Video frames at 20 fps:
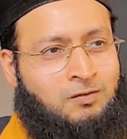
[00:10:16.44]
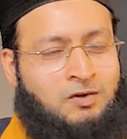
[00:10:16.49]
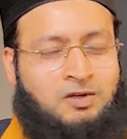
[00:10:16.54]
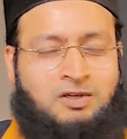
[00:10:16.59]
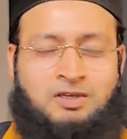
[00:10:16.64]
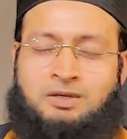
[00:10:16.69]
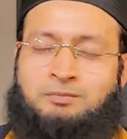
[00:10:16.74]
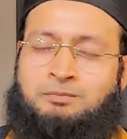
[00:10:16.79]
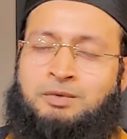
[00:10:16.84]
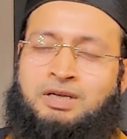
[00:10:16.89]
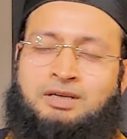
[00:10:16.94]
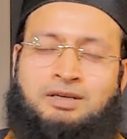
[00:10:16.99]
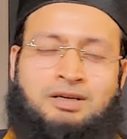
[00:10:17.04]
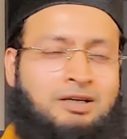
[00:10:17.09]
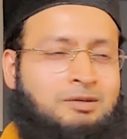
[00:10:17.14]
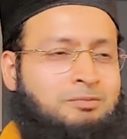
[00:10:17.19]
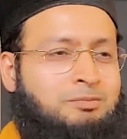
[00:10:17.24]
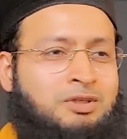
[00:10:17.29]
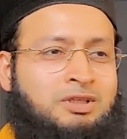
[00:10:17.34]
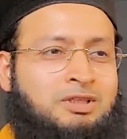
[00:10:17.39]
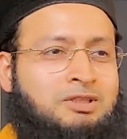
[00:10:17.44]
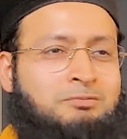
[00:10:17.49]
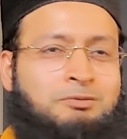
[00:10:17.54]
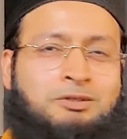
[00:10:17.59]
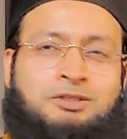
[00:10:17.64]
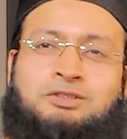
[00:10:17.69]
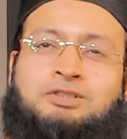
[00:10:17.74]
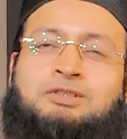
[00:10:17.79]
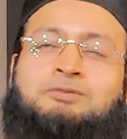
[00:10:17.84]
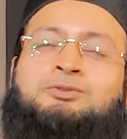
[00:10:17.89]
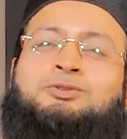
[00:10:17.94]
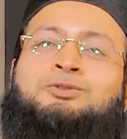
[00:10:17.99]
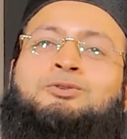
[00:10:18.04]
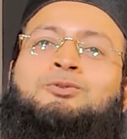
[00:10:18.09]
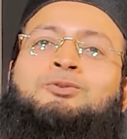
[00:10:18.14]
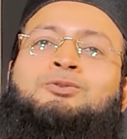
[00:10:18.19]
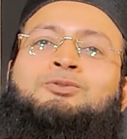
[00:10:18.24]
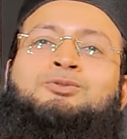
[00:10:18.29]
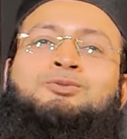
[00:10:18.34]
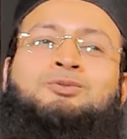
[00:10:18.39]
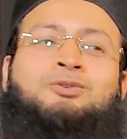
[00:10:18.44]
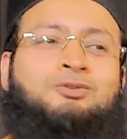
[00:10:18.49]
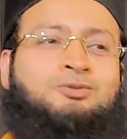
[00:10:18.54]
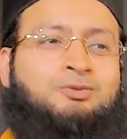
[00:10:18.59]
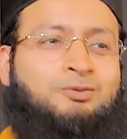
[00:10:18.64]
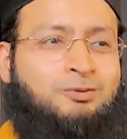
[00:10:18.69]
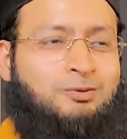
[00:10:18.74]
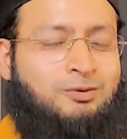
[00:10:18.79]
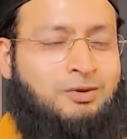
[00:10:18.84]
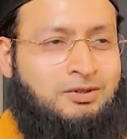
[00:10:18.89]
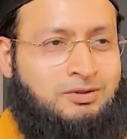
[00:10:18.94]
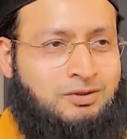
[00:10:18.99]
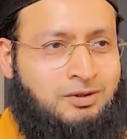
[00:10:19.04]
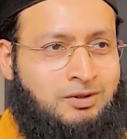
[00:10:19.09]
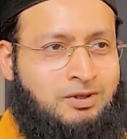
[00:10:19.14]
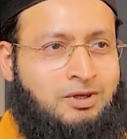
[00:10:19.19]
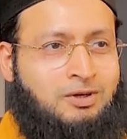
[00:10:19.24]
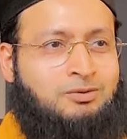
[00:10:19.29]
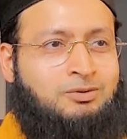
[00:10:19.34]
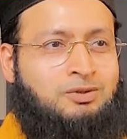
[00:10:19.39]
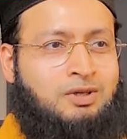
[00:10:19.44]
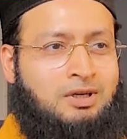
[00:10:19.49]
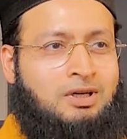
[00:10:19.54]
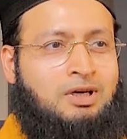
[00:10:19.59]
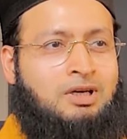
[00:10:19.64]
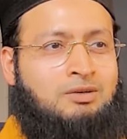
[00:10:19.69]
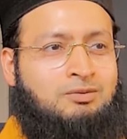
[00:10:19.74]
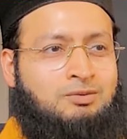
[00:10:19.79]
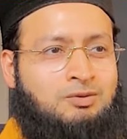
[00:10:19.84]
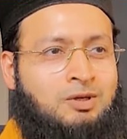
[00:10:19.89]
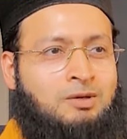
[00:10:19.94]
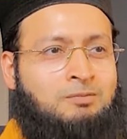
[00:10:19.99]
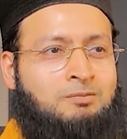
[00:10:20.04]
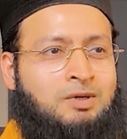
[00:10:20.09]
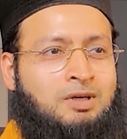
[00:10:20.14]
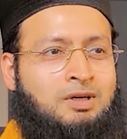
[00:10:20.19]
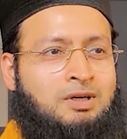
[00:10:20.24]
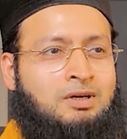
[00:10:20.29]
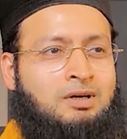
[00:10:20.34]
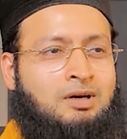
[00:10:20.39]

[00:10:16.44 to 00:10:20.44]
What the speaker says: He remained at peace because he was close to Rasulullah sallallahu ta'ala alayhi wasallam.